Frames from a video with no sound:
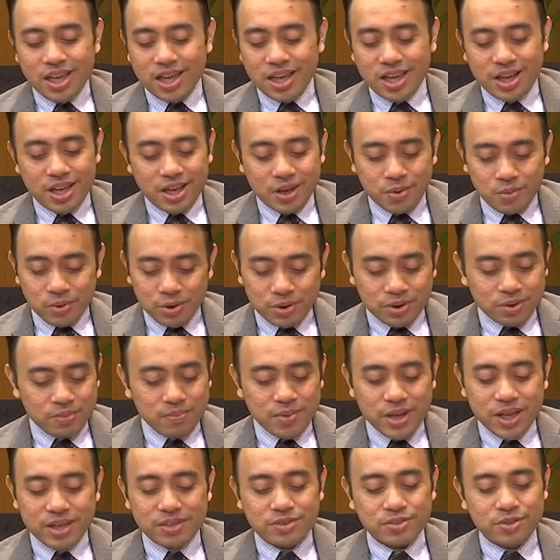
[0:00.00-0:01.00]
awarded
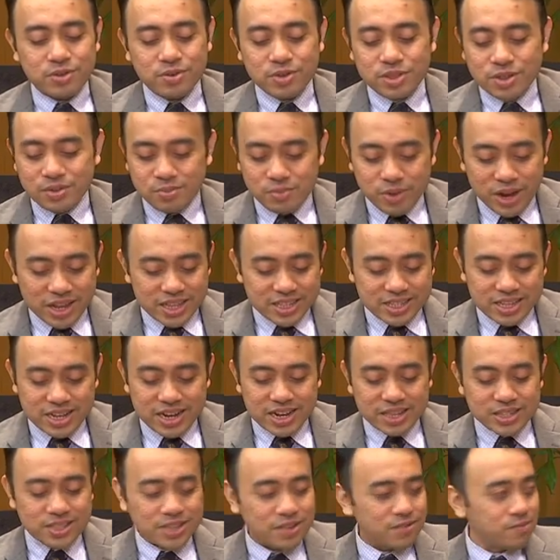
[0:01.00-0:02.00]
by Sir Richard
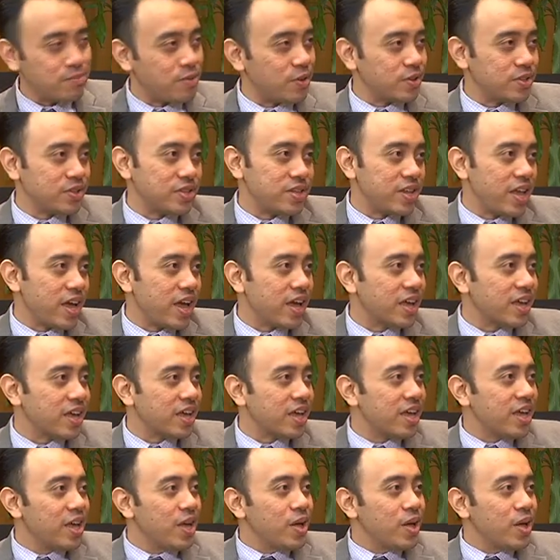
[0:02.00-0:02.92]
Branson and Steve Wozniak.